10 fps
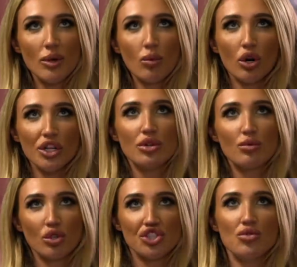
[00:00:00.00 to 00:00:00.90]
What
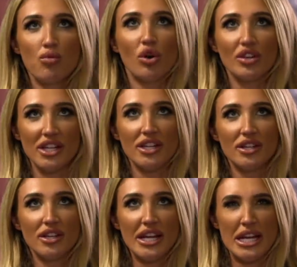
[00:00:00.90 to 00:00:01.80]
do you want
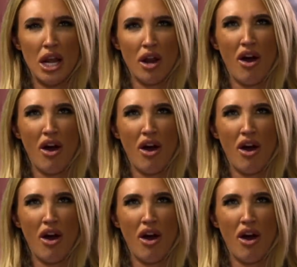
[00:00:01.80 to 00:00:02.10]
in